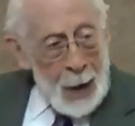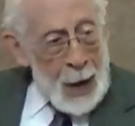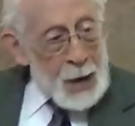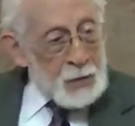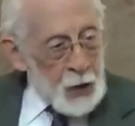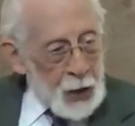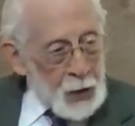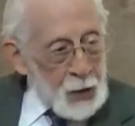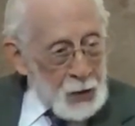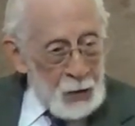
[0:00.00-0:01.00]
I
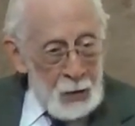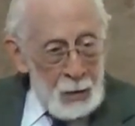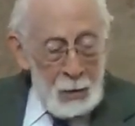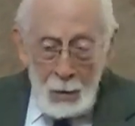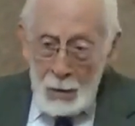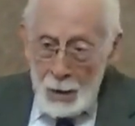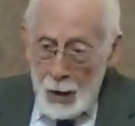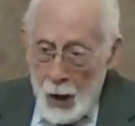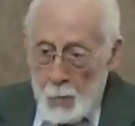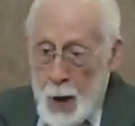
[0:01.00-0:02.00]
think
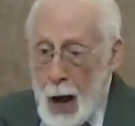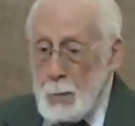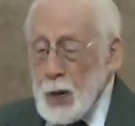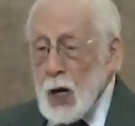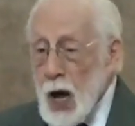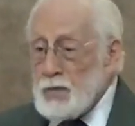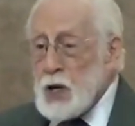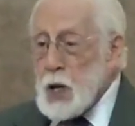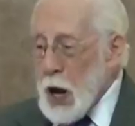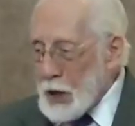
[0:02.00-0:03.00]
of my
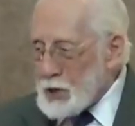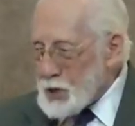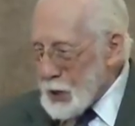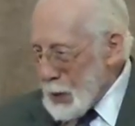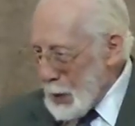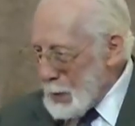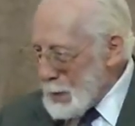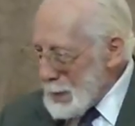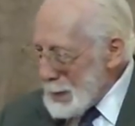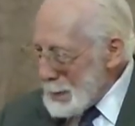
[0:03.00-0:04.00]
beloved nation
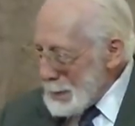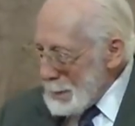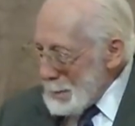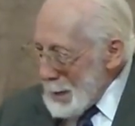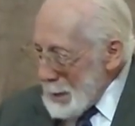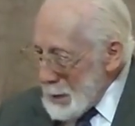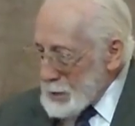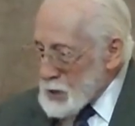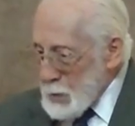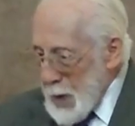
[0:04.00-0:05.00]

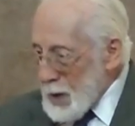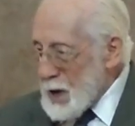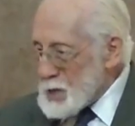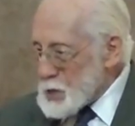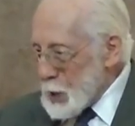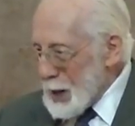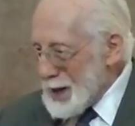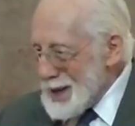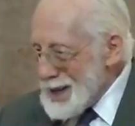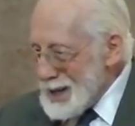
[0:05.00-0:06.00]

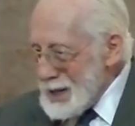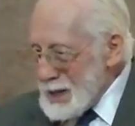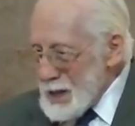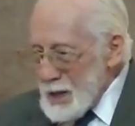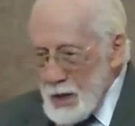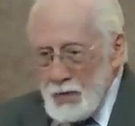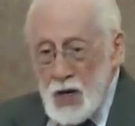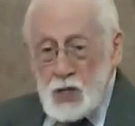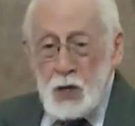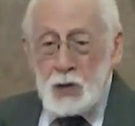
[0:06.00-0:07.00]
experiencing the
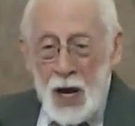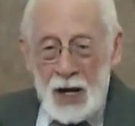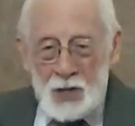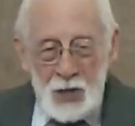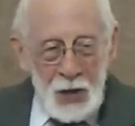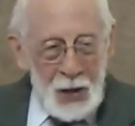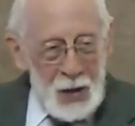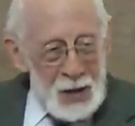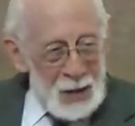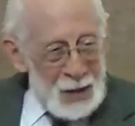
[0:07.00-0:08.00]
visitation
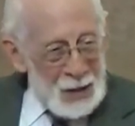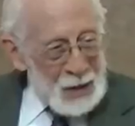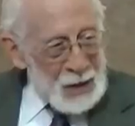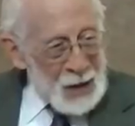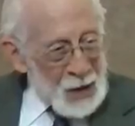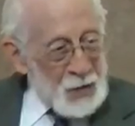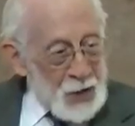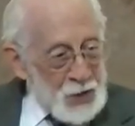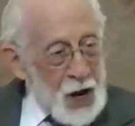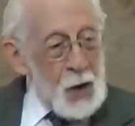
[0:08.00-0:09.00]
of the
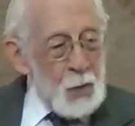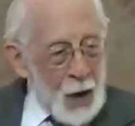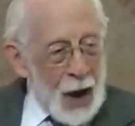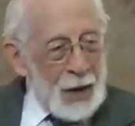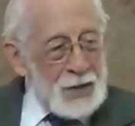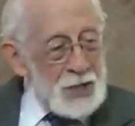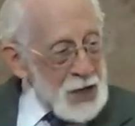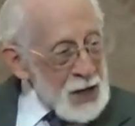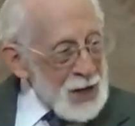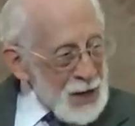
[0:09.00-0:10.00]

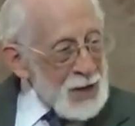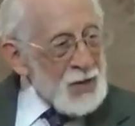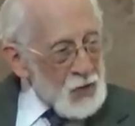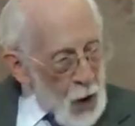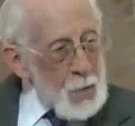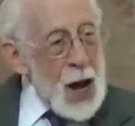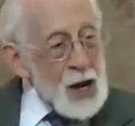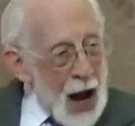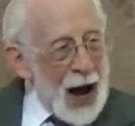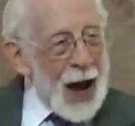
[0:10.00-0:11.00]
sunrise from on
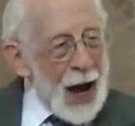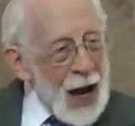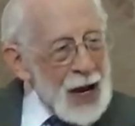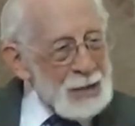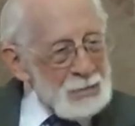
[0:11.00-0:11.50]
high.